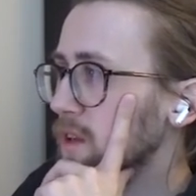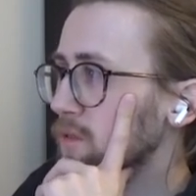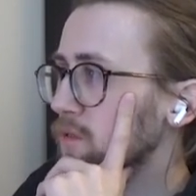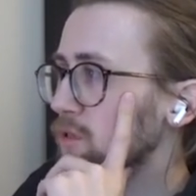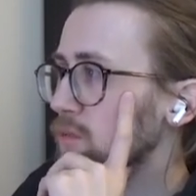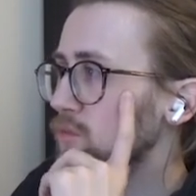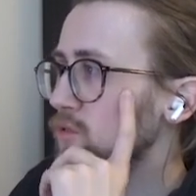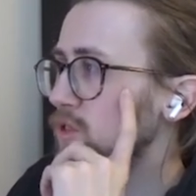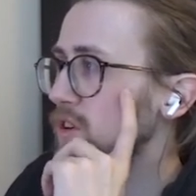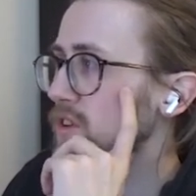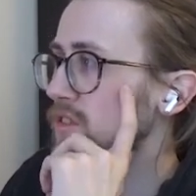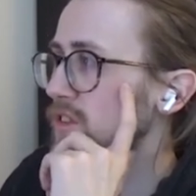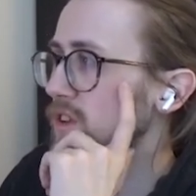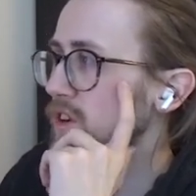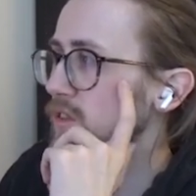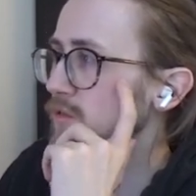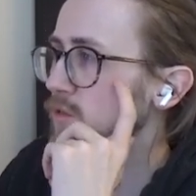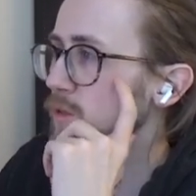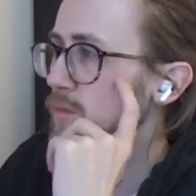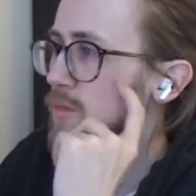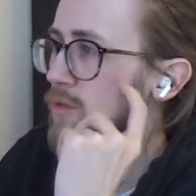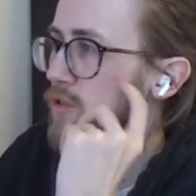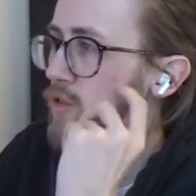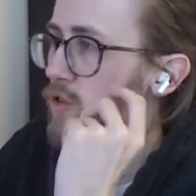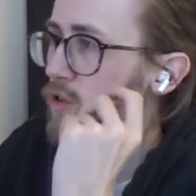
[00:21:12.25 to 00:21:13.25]
He was pretty
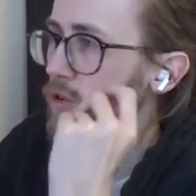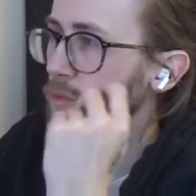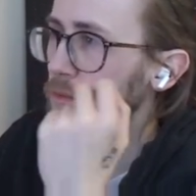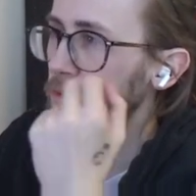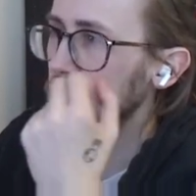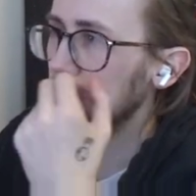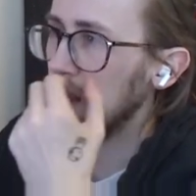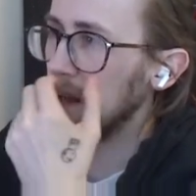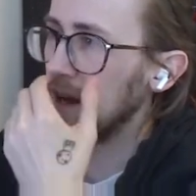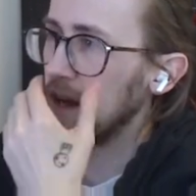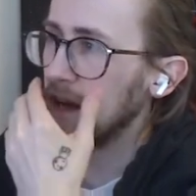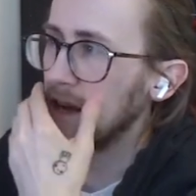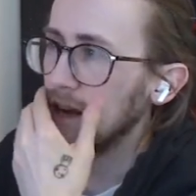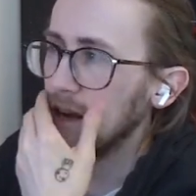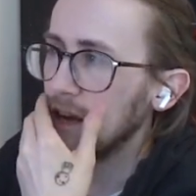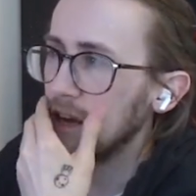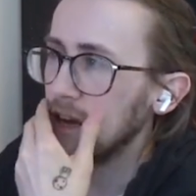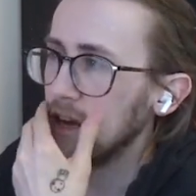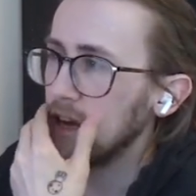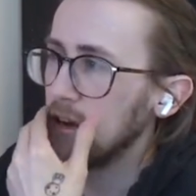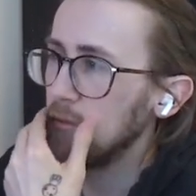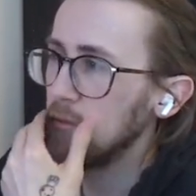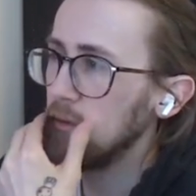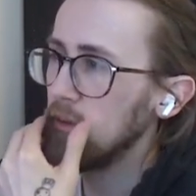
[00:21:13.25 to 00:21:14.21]
self absorbed lately